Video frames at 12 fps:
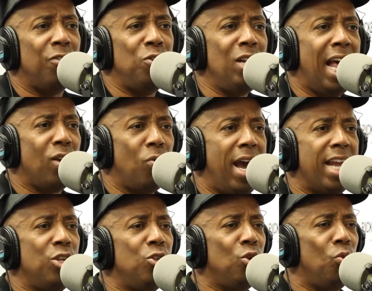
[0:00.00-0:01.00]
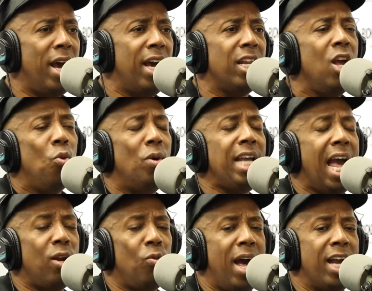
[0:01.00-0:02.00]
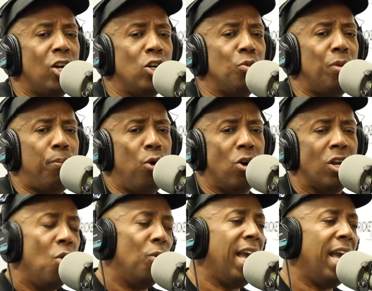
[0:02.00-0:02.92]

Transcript: if you like wine and you do wine, honey, what kind of wine goes with pork?